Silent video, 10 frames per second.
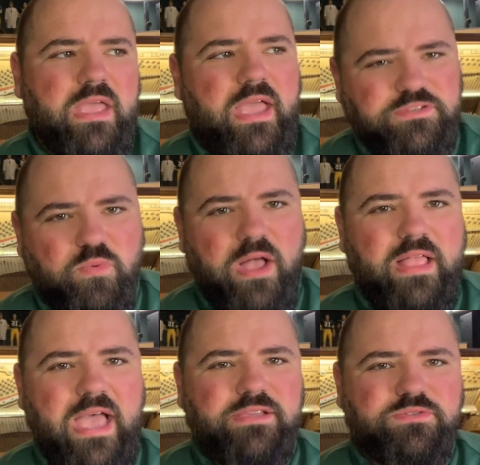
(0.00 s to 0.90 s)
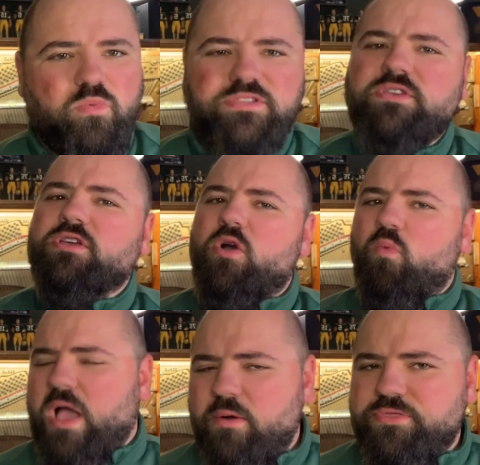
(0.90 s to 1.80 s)
as well as what's going to go
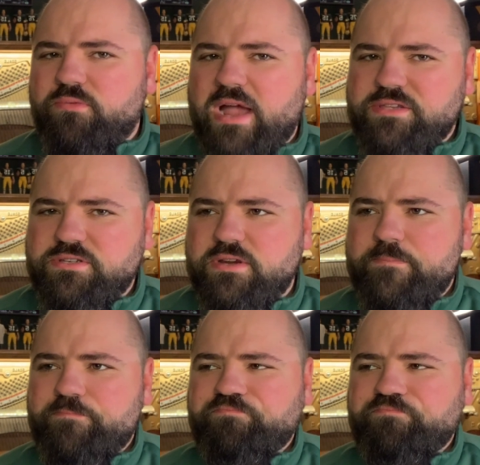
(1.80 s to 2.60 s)
well with the roster,